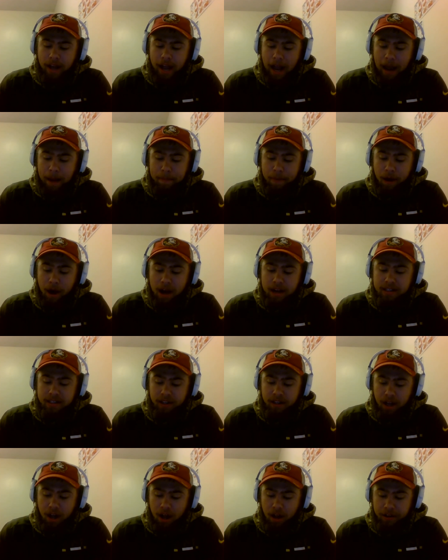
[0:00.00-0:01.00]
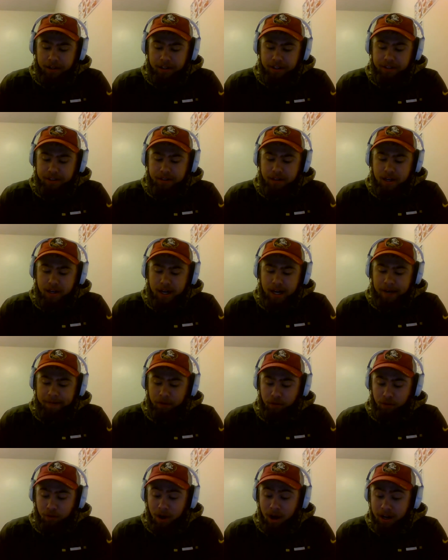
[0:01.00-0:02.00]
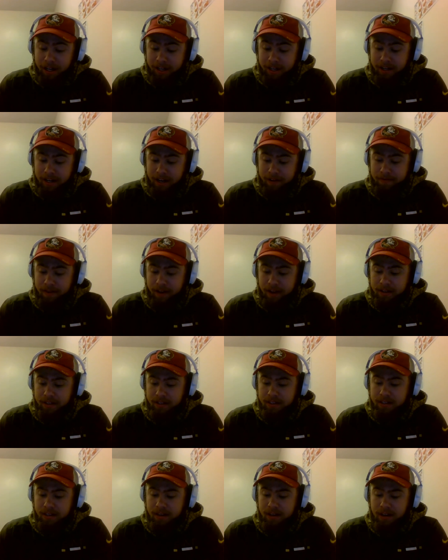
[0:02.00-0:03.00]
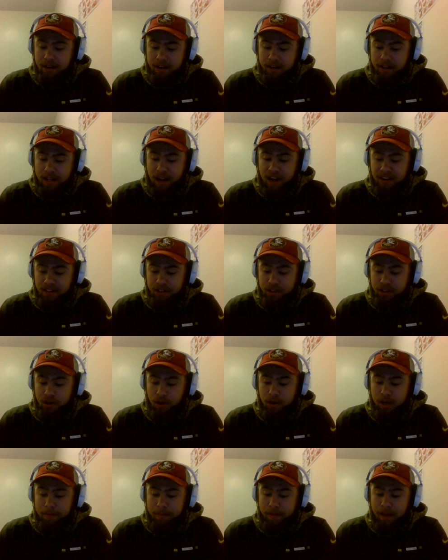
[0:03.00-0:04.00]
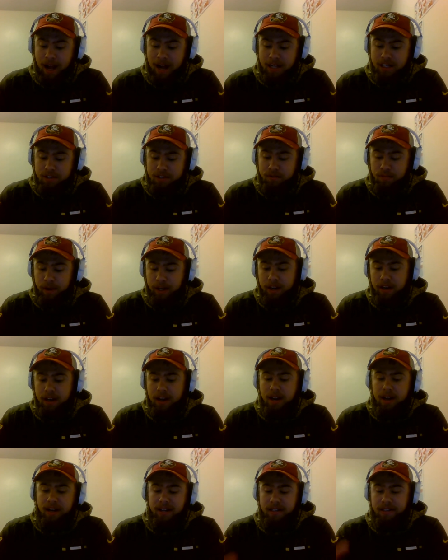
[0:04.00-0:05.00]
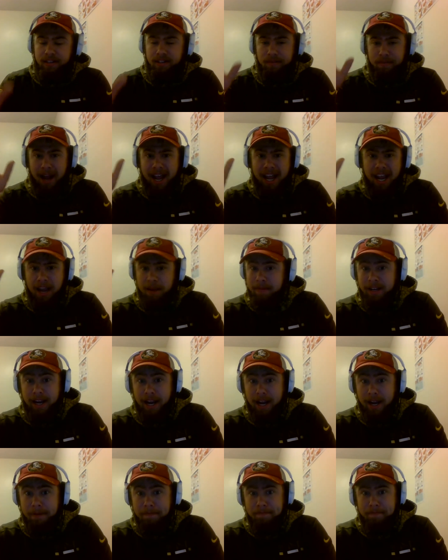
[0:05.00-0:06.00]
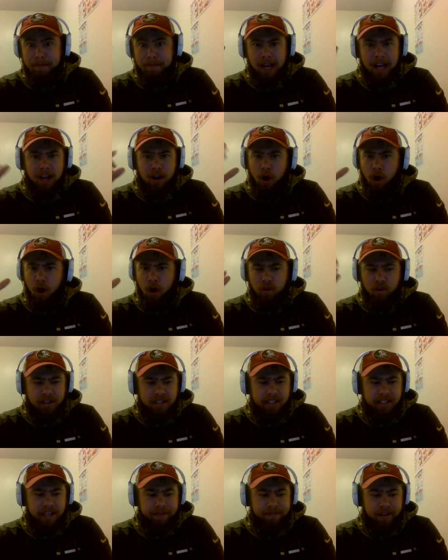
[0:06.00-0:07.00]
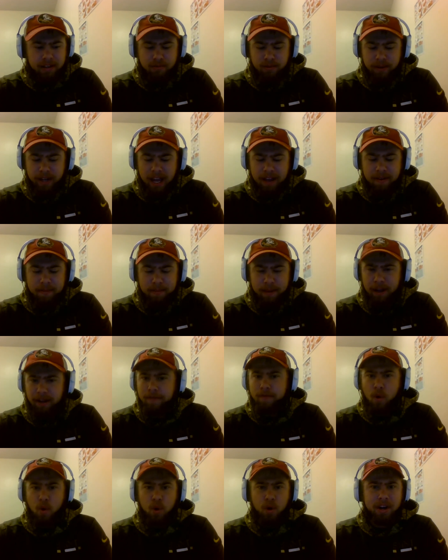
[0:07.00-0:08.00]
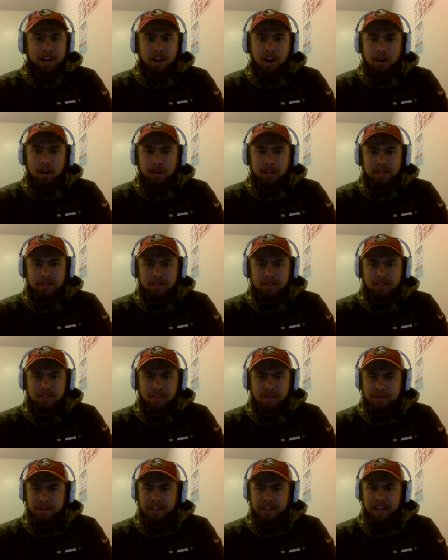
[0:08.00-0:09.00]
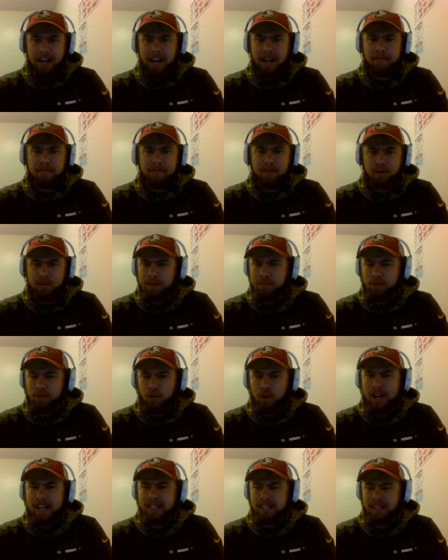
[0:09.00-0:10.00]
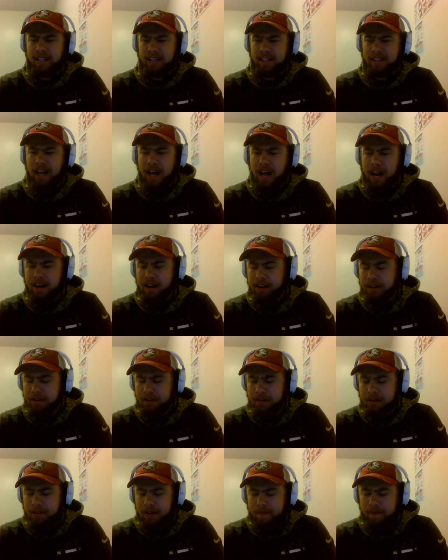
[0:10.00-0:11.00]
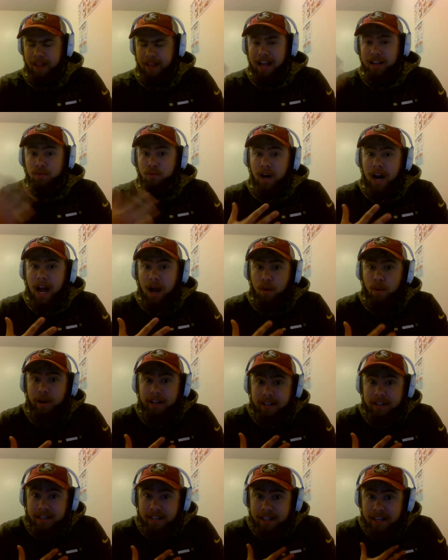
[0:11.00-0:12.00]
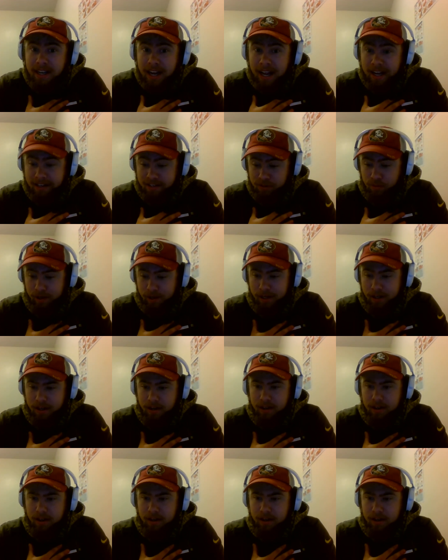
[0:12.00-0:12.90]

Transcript: at Boston College. If the running defense that showed up last week is Miami game, our rush defense, we gave up like 40 yards during the game or some crazy like that. That's what I want to see next week.